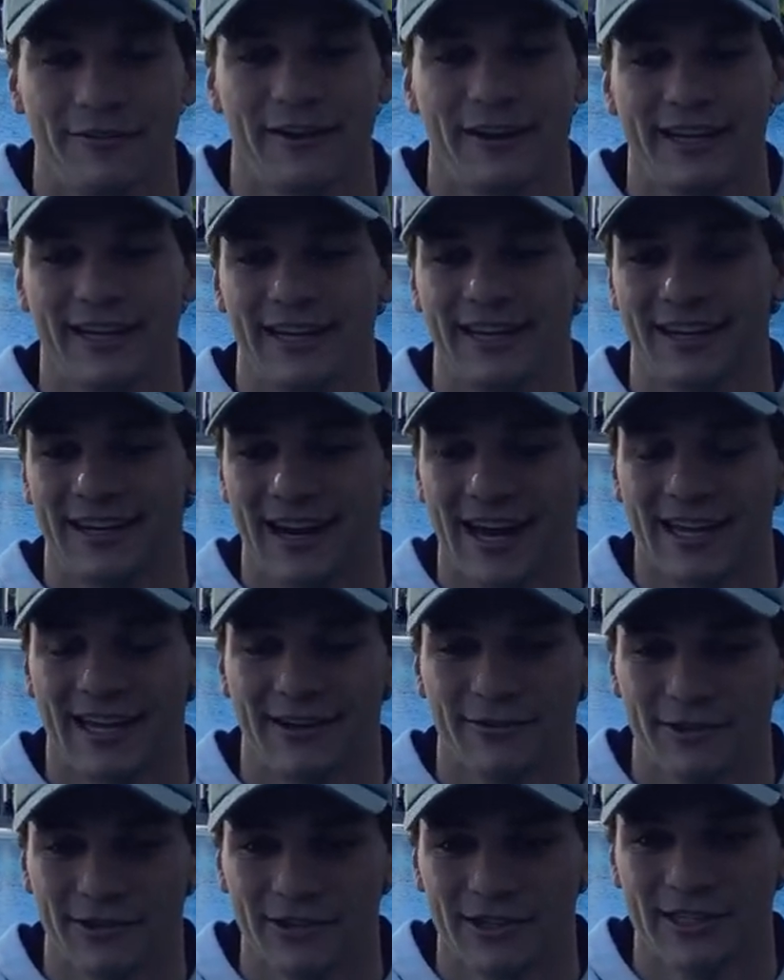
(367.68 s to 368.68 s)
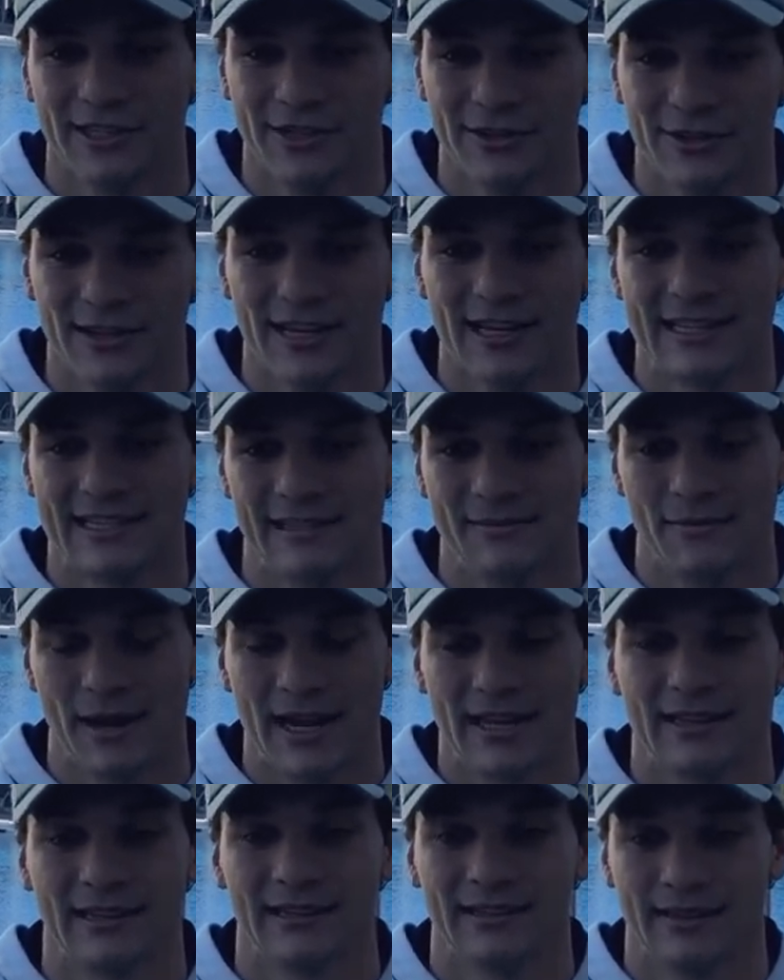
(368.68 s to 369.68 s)
I can really do this and
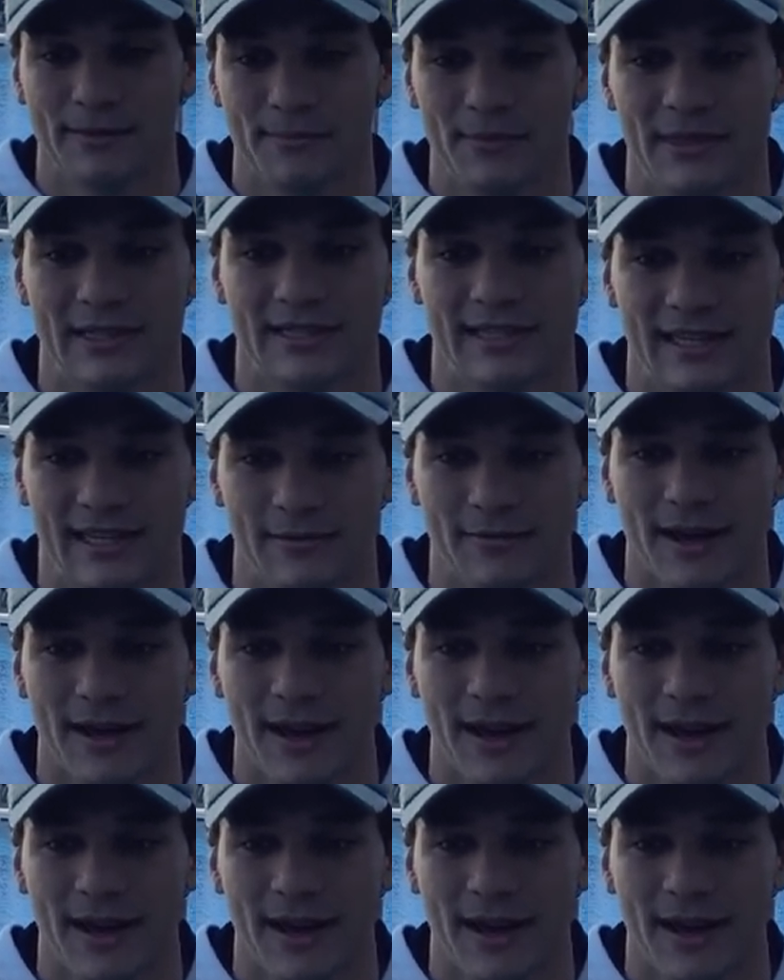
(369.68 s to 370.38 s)
make the Olympic team.